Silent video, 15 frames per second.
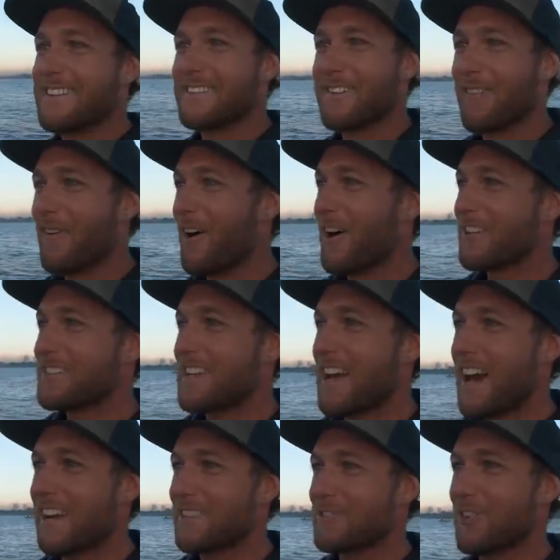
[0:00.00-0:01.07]
So the word's
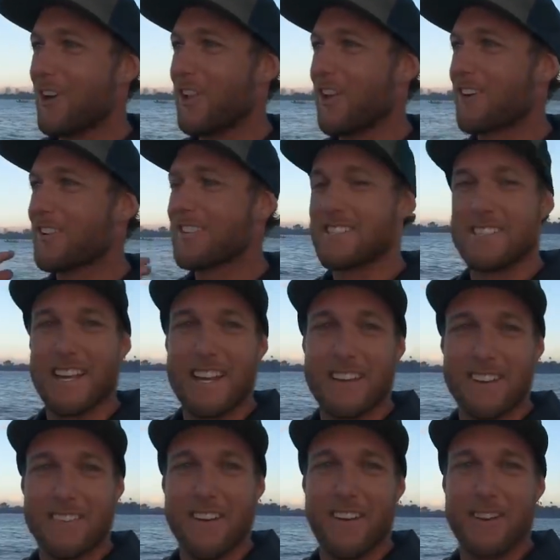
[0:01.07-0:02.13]
out, it's no longer a
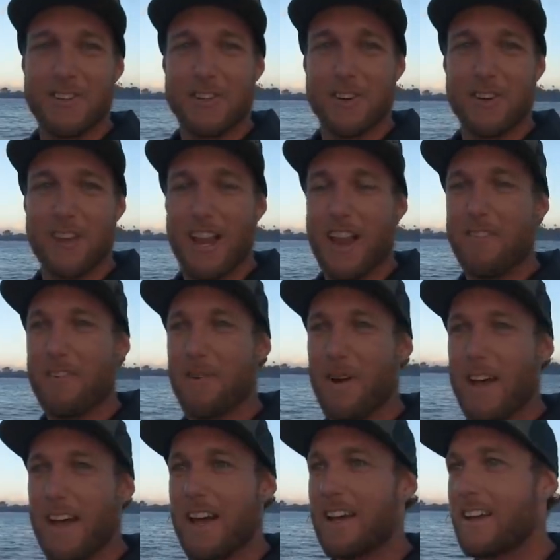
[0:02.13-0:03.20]
secret. There are tuna
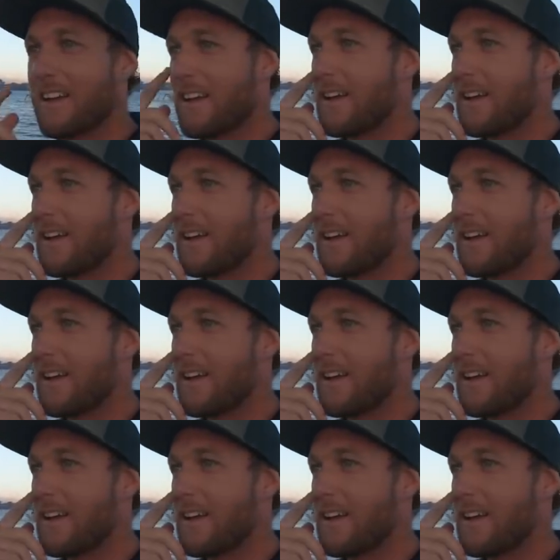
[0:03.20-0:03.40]
everywhere.